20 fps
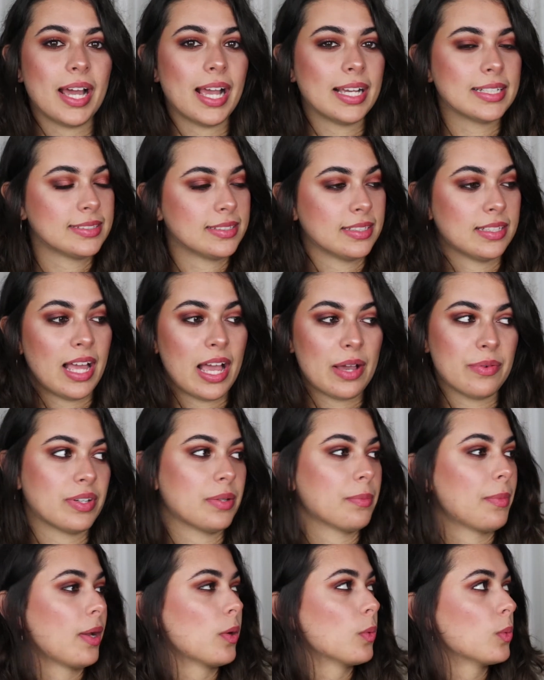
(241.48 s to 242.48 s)
I still have it
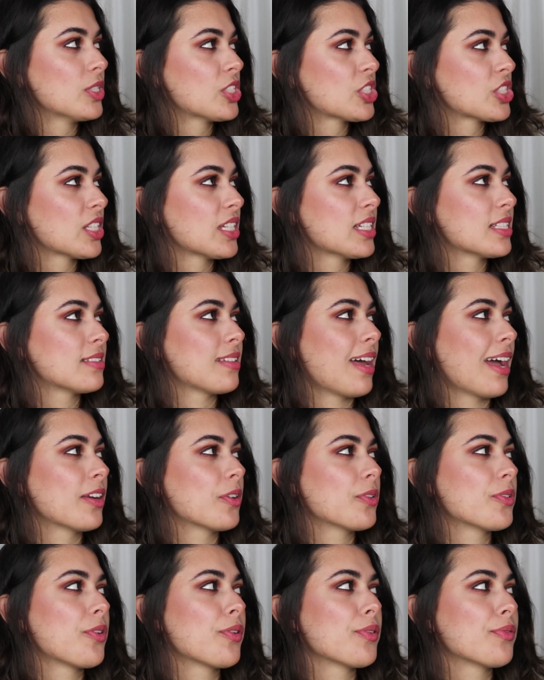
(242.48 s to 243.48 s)
in my wish list. I
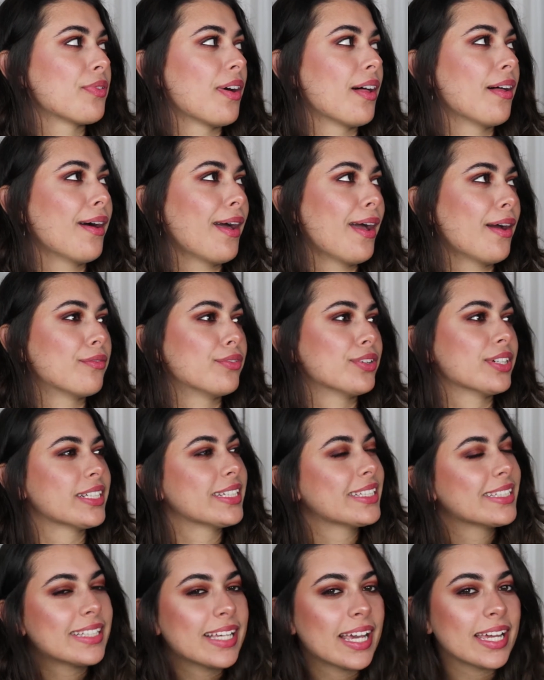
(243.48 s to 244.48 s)
don't know if I'll ever
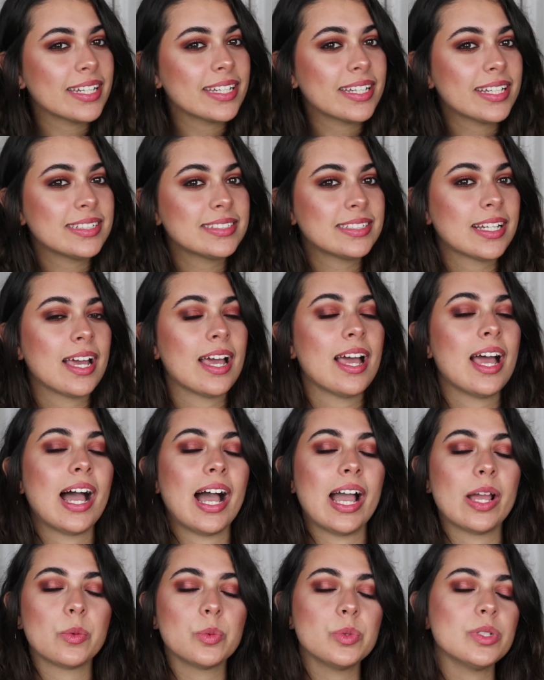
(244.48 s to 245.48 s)
get it.
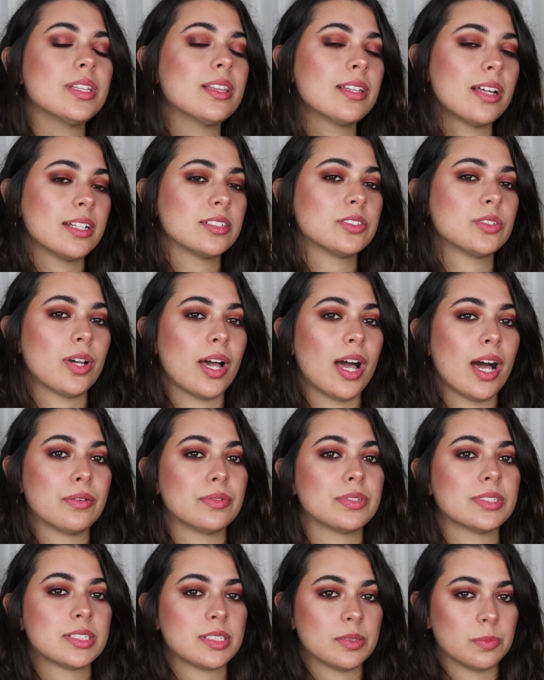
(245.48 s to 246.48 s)
I would like to have
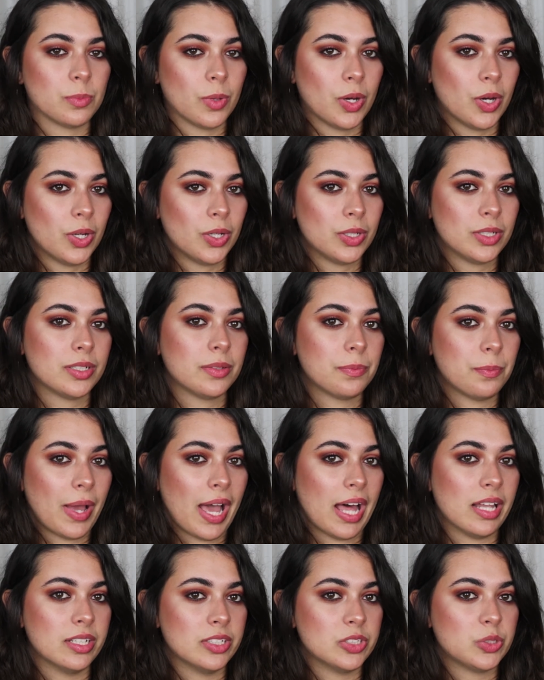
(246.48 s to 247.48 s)
a small
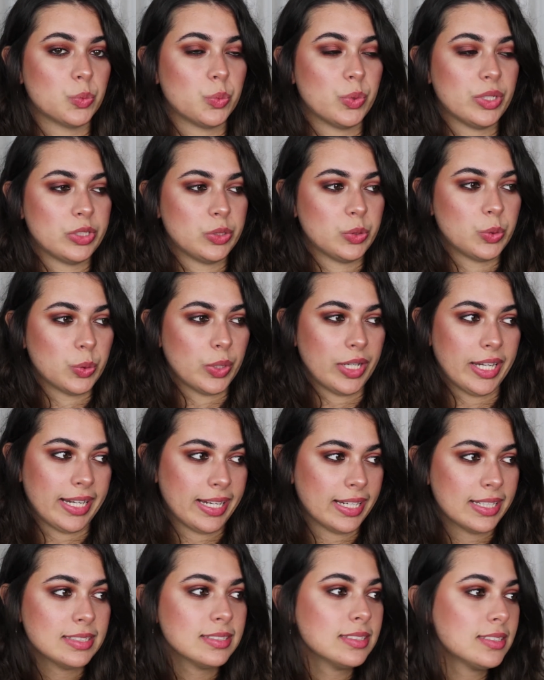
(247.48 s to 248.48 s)
palette with
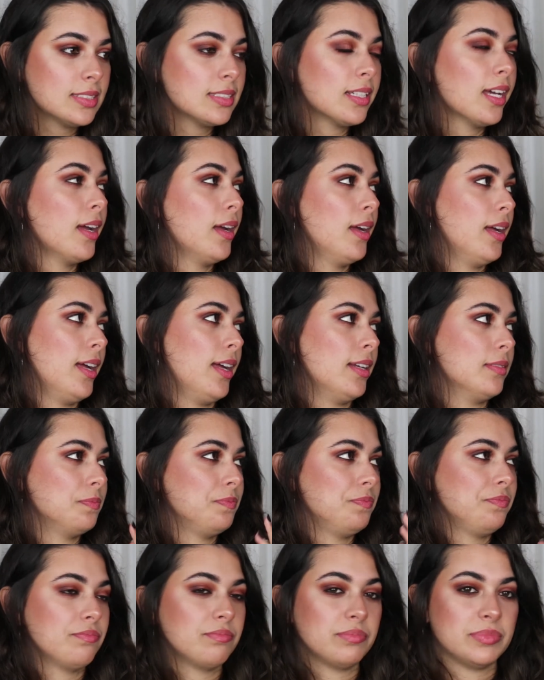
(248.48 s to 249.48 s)
greens, and
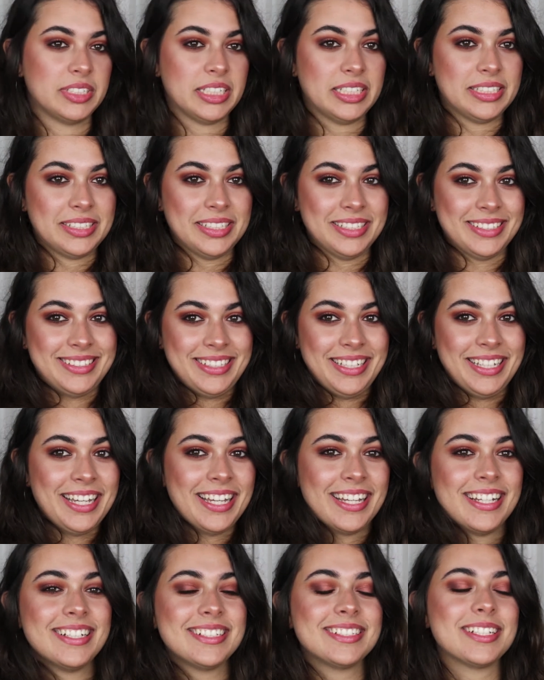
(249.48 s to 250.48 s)
this is
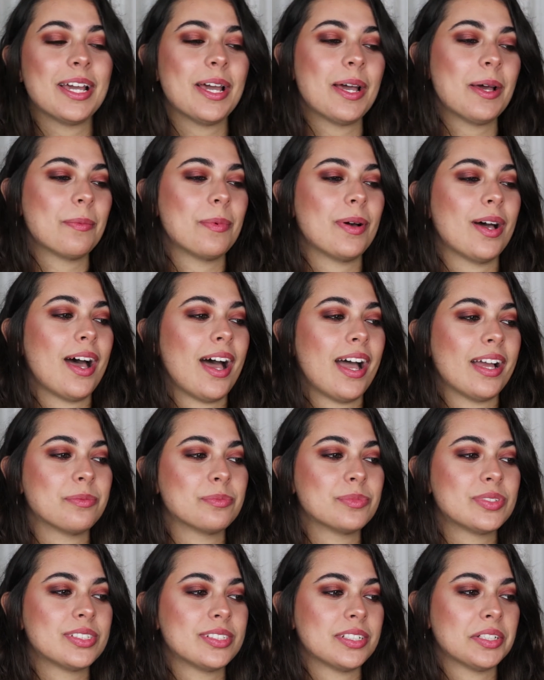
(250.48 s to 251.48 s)
it, but
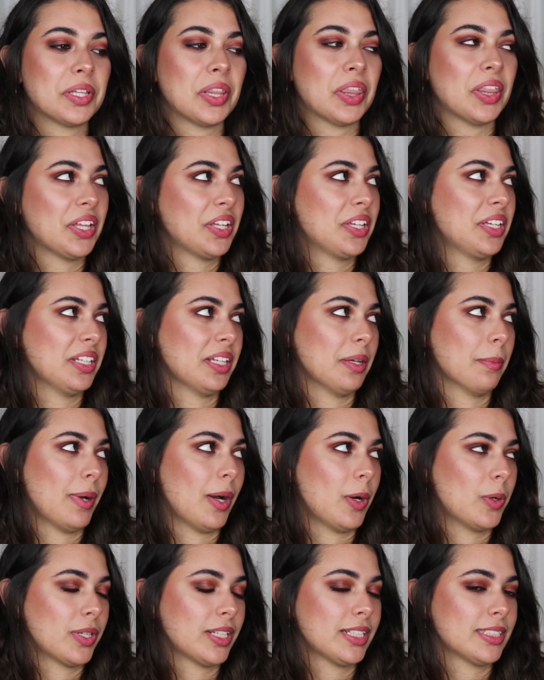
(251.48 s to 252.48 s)
I'm still thinking
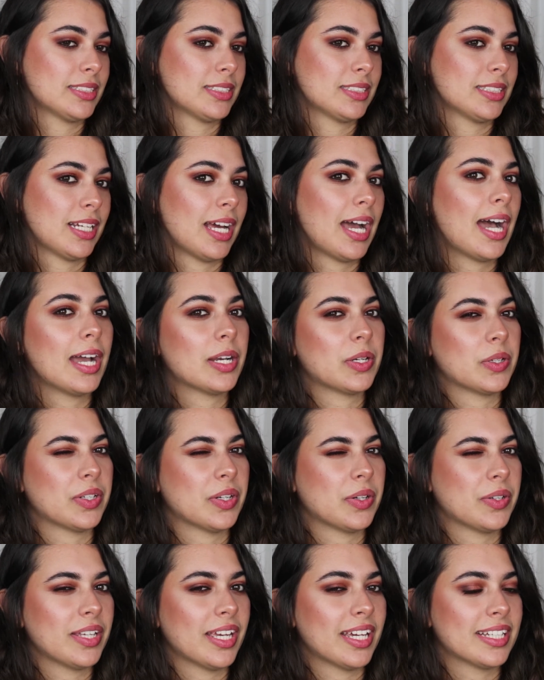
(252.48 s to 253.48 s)
about it. I don't
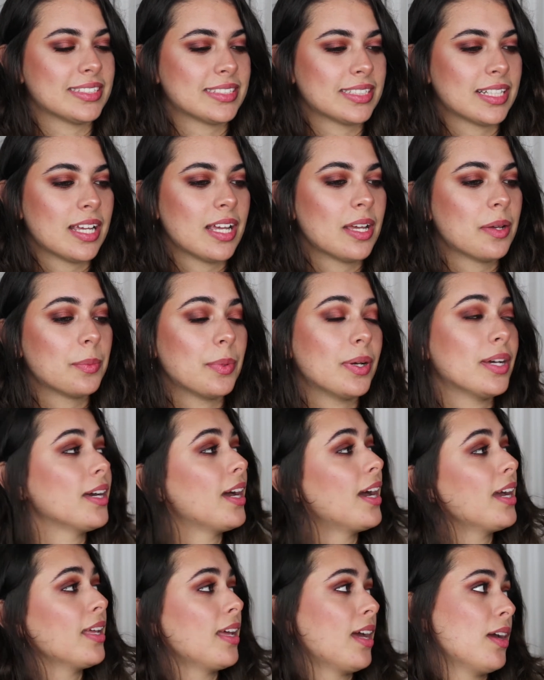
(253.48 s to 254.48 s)
know yet, but
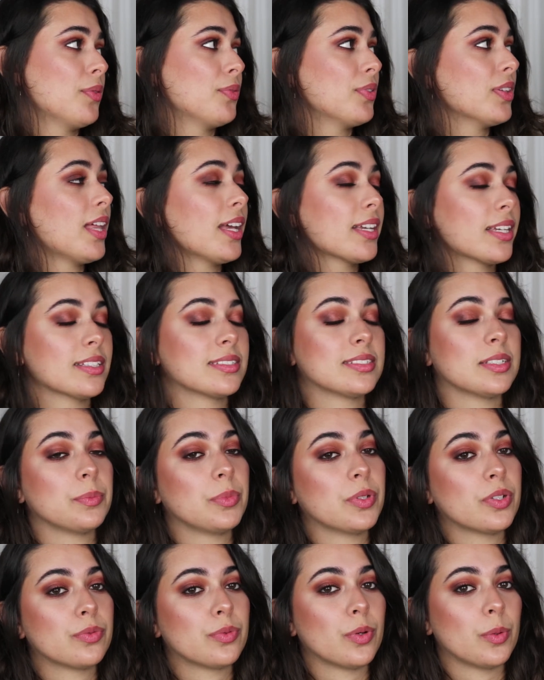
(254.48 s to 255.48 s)
I feel like it's a
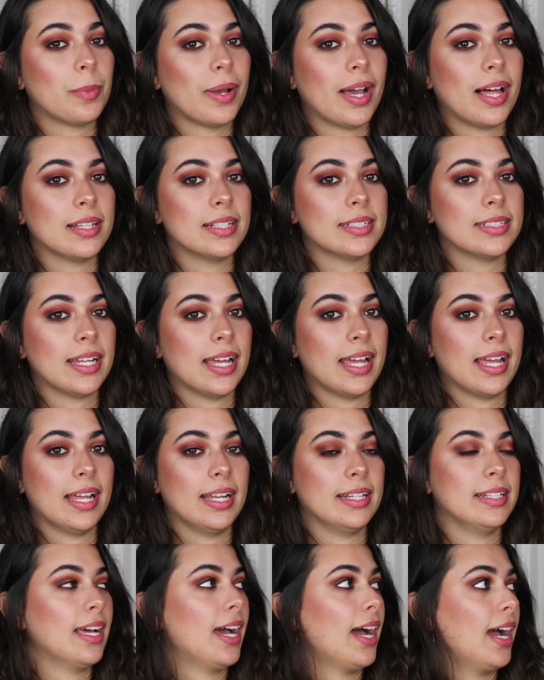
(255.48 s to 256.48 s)
beautiful palette,
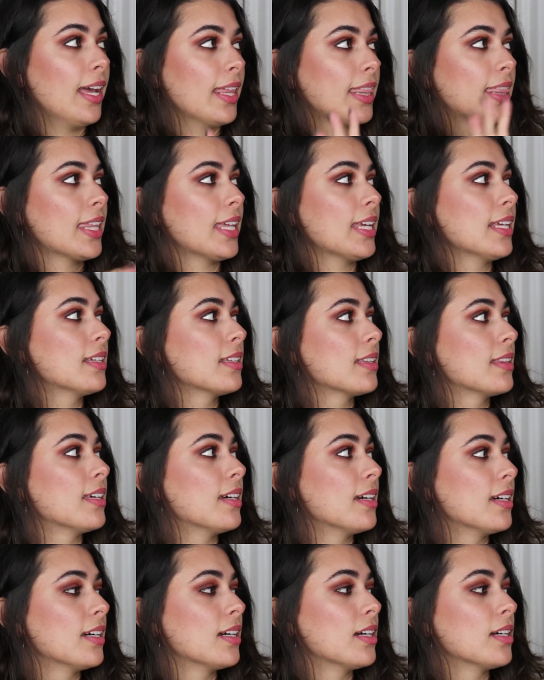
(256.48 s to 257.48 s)
and I think
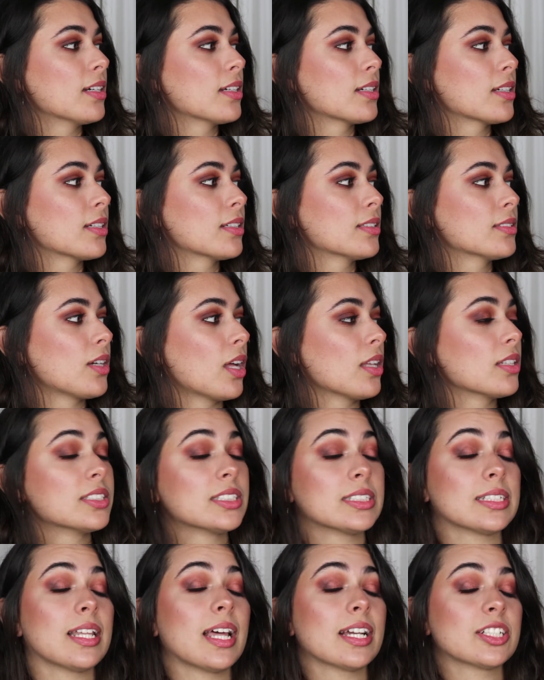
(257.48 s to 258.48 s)
the color
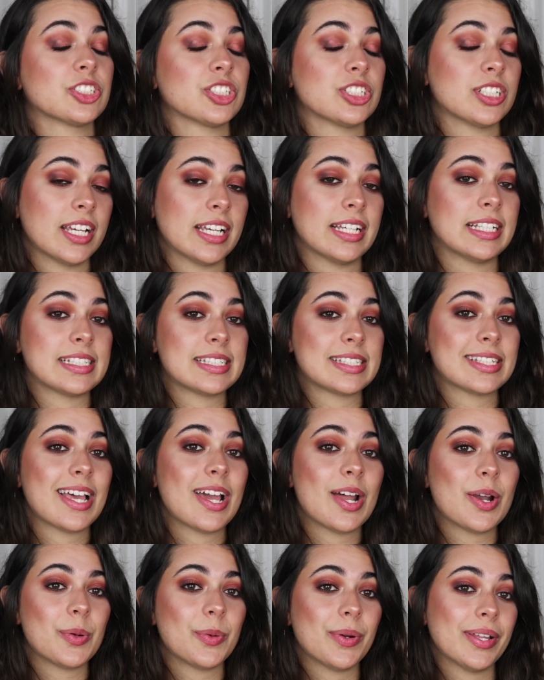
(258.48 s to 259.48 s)
selection is
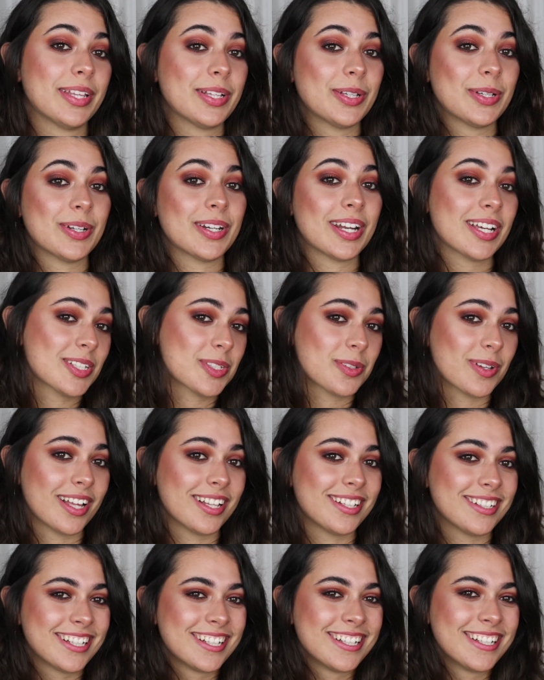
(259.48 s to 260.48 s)
really good as
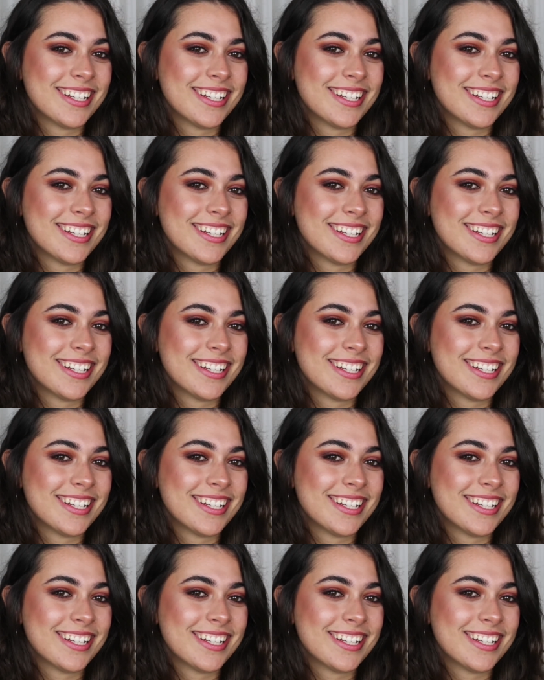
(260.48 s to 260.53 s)
well.